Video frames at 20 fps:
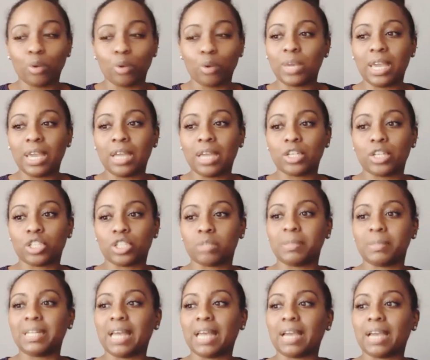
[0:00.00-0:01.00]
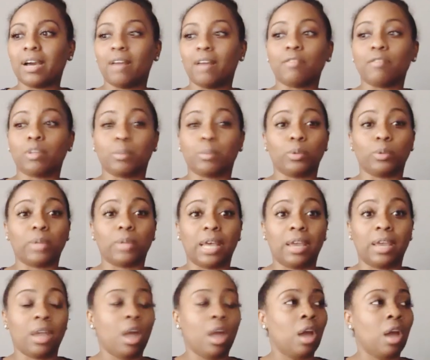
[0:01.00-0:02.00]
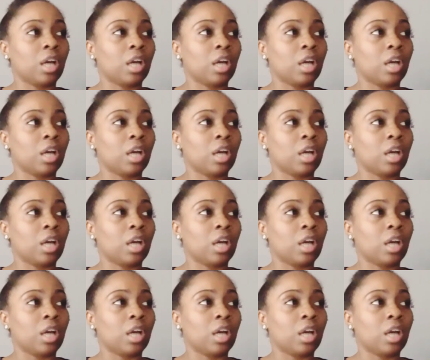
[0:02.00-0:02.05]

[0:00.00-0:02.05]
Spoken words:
You can't just be like comfortable, like,